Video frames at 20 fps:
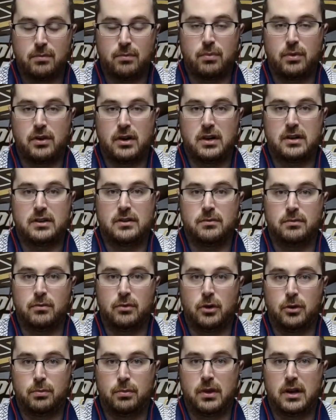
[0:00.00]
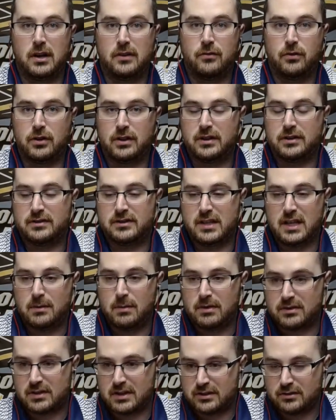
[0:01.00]
productive role player for this team
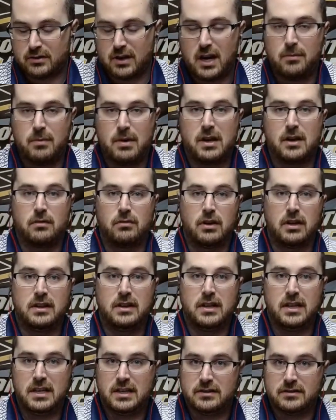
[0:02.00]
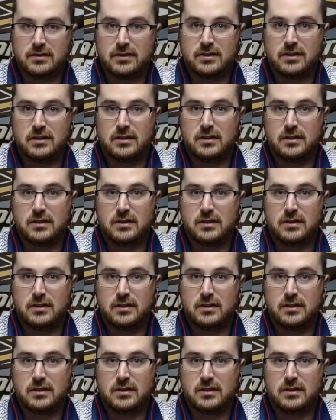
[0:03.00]
as they try and make a run in the East.